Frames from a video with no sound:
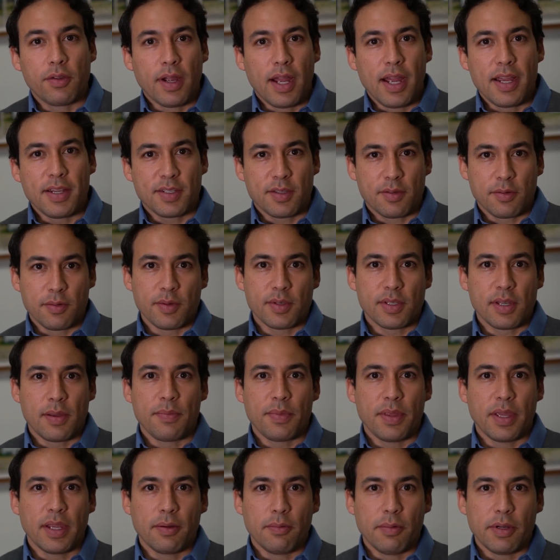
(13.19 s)
guys through
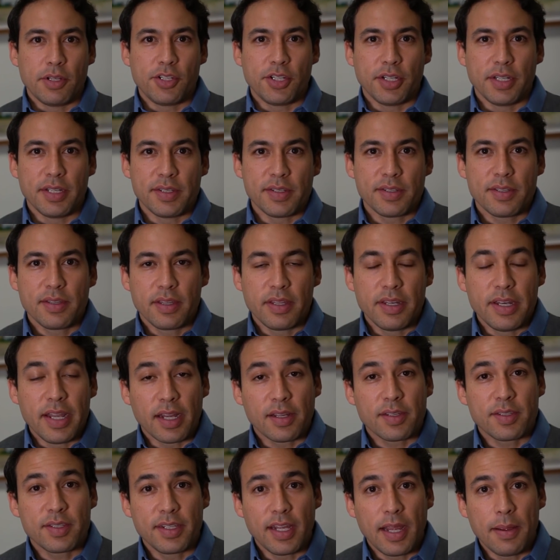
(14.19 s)
something which is the
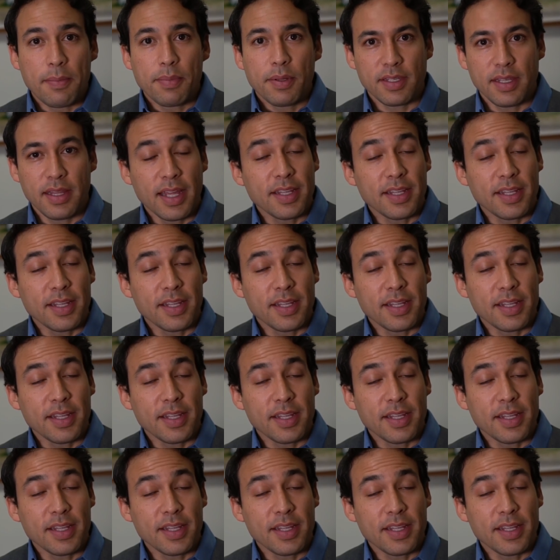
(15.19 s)
next step,